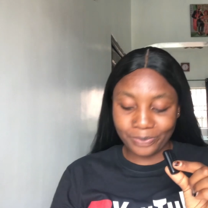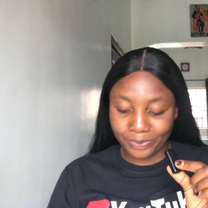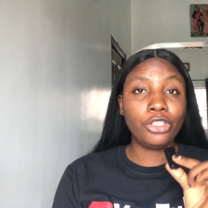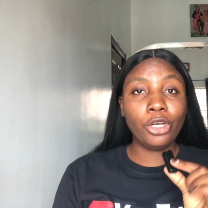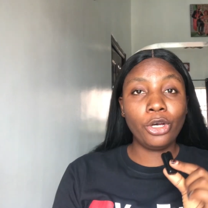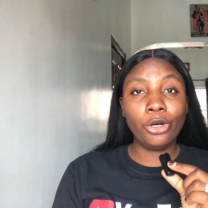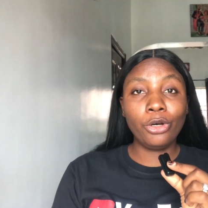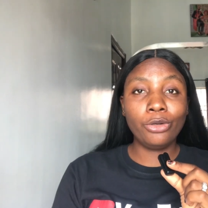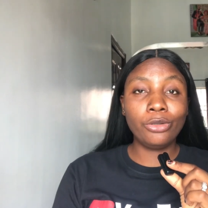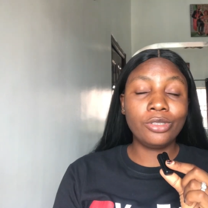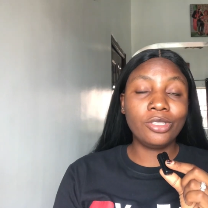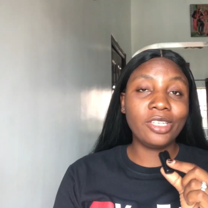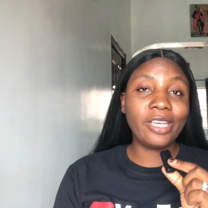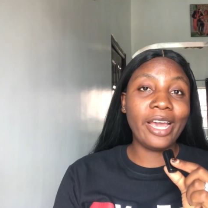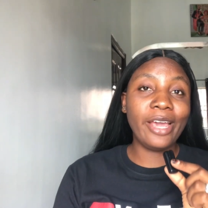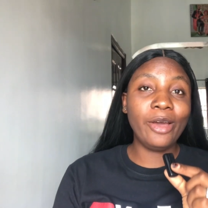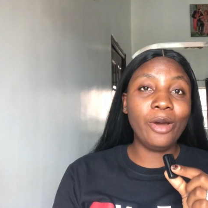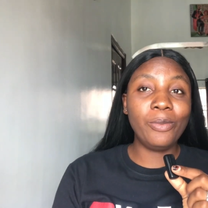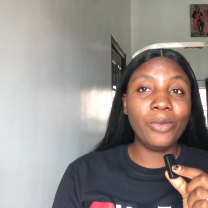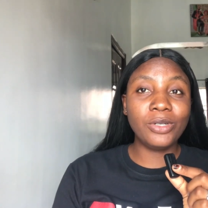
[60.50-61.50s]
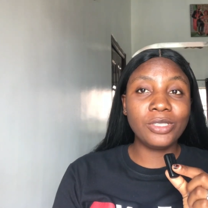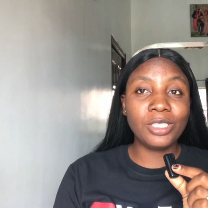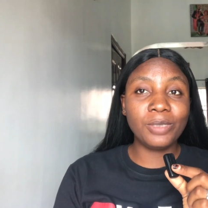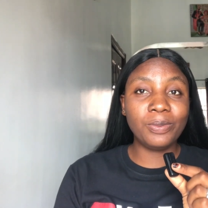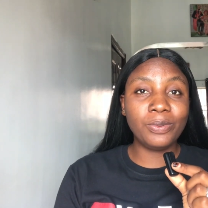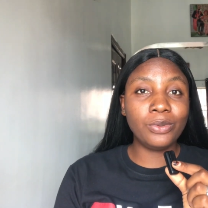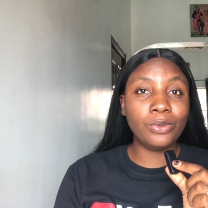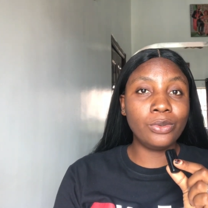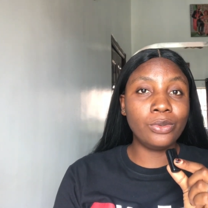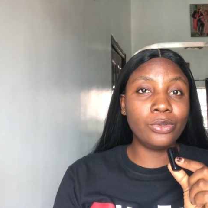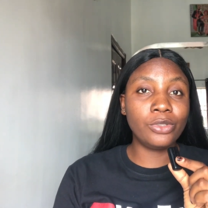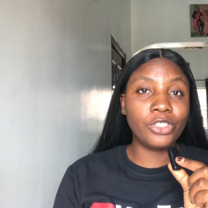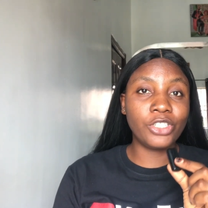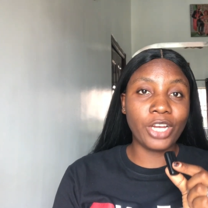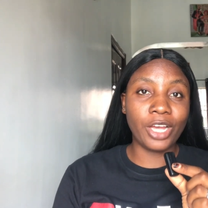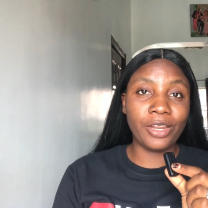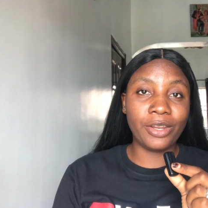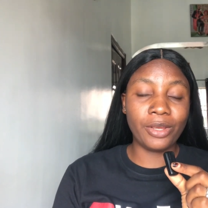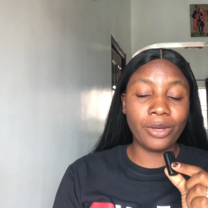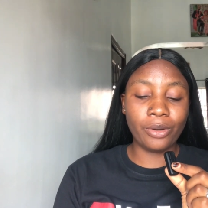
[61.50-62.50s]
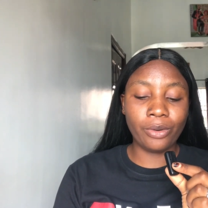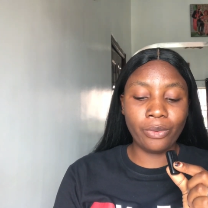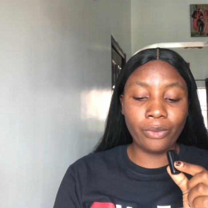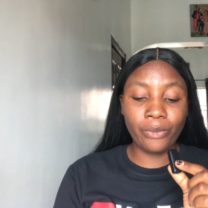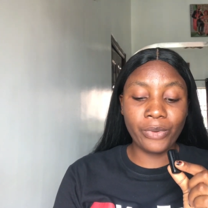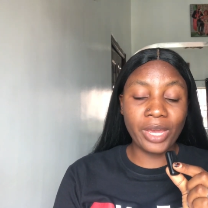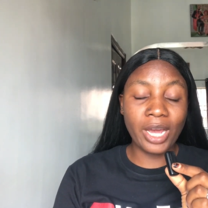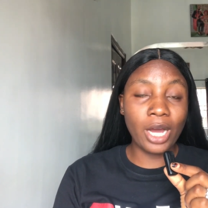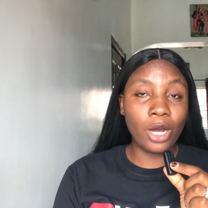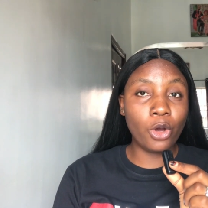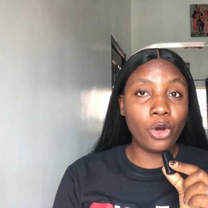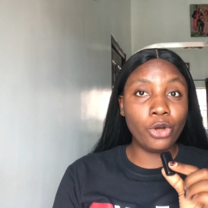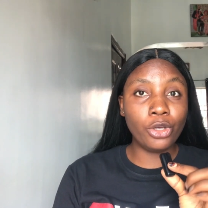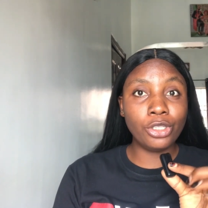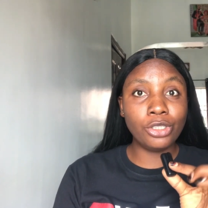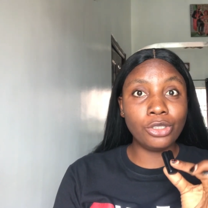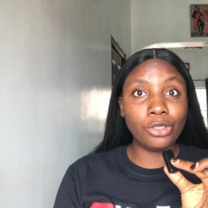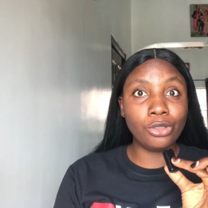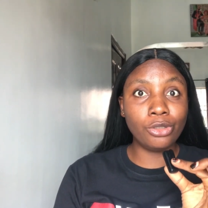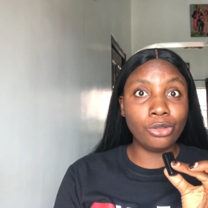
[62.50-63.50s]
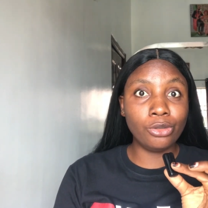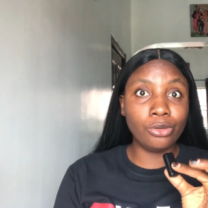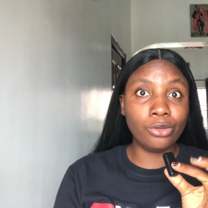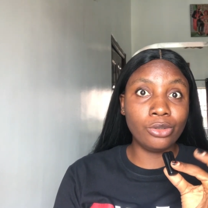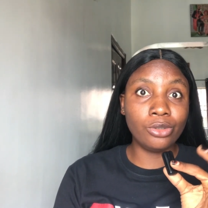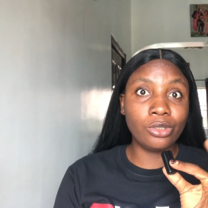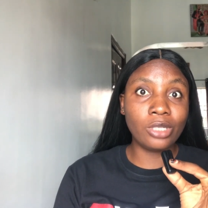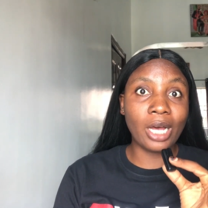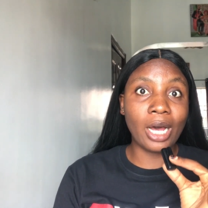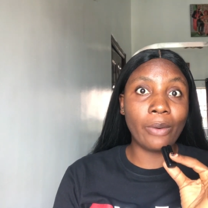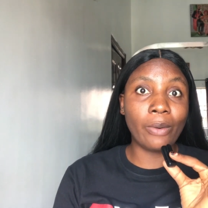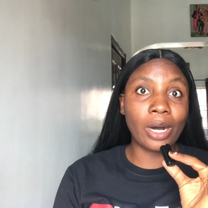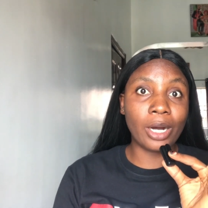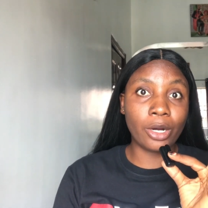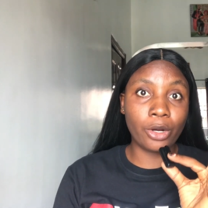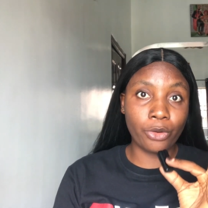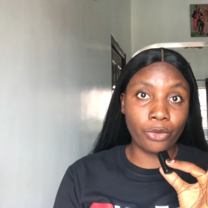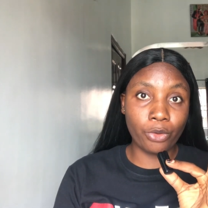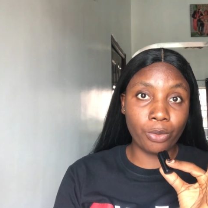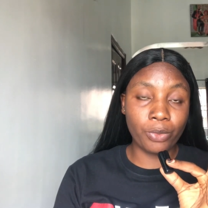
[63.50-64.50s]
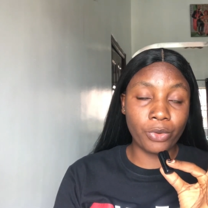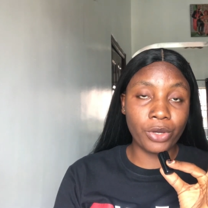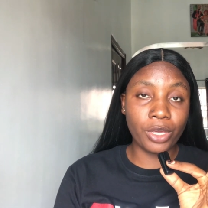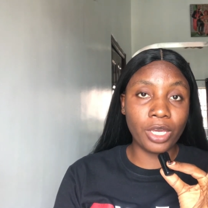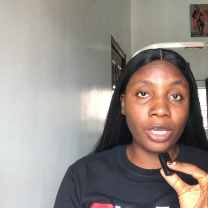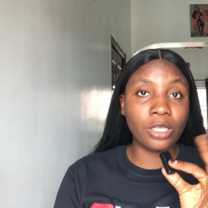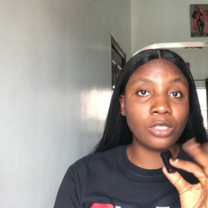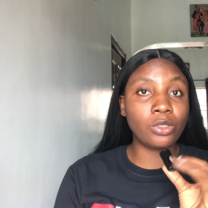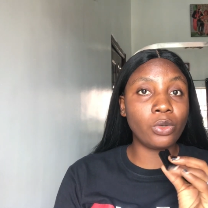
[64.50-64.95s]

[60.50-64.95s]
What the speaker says: So to get your multiple channel, we are going to use our Chrome, okay?